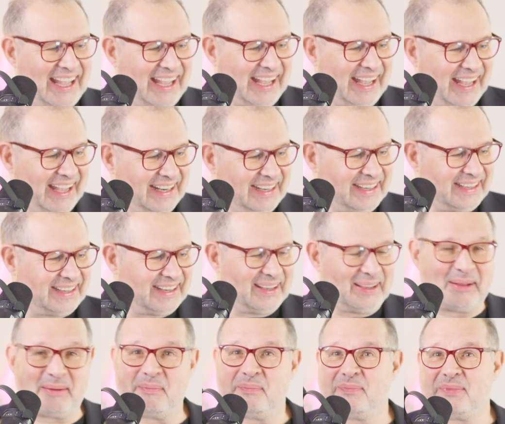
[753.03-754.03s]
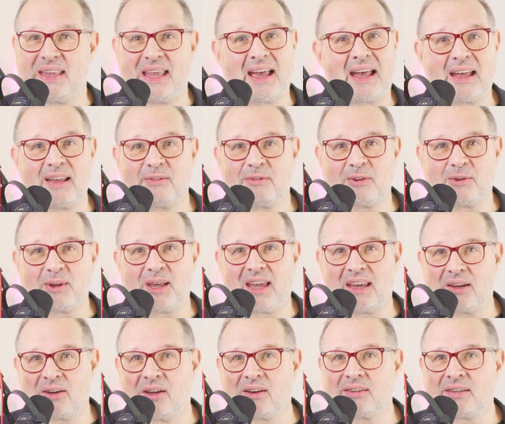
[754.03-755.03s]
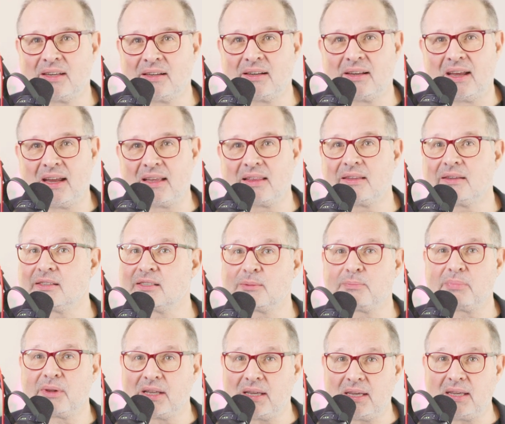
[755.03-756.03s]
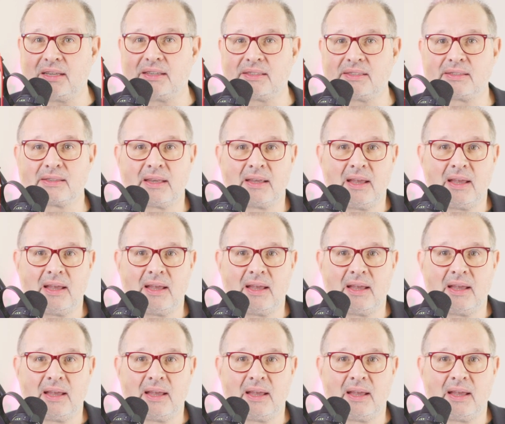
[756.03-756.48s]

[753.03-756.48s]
And um, yeah, if you like content like this, please